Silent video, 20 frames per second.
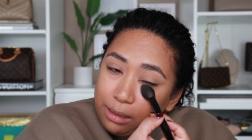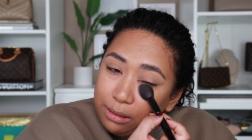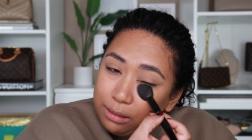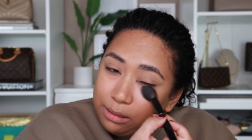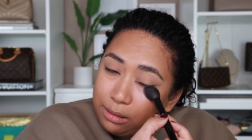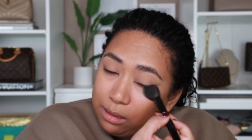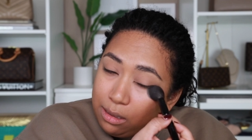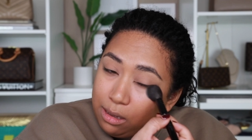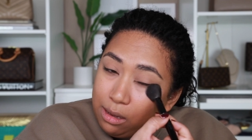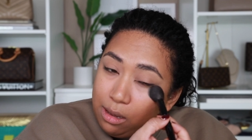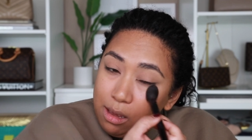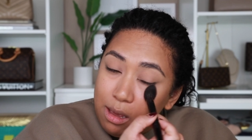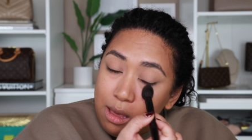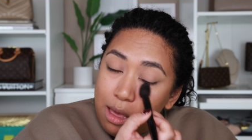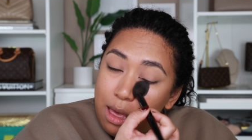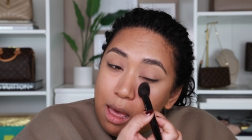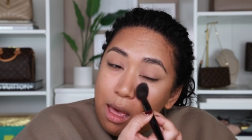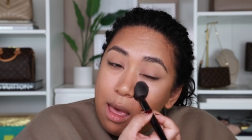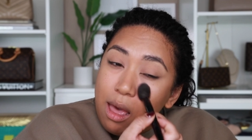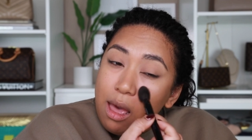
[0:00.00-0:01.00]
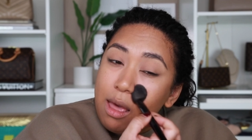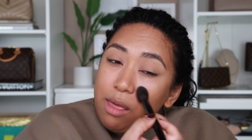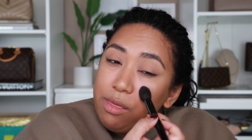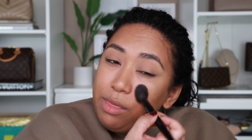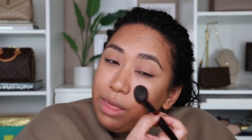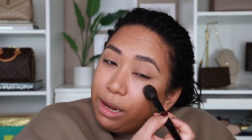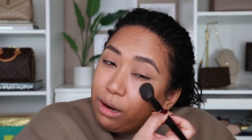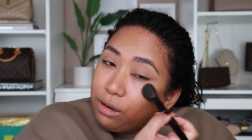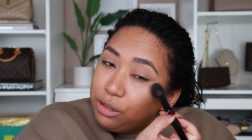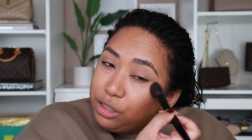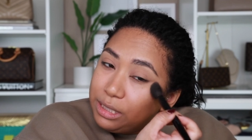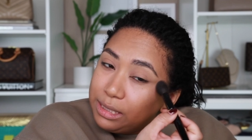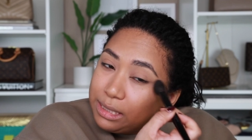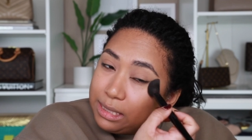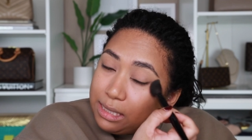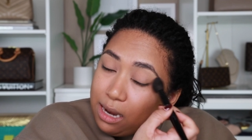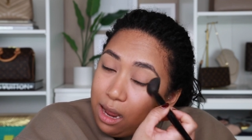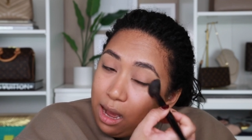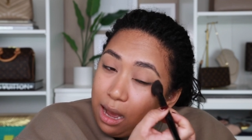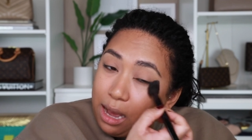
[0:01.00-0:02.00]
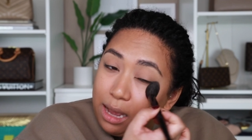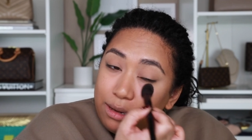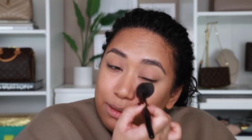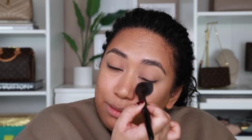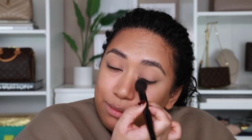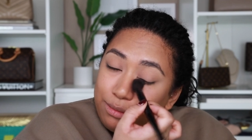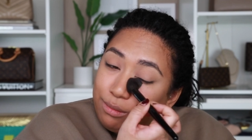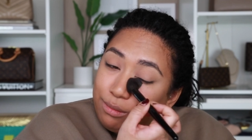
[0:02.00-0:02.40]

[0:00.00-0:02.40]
eyes, and they're just not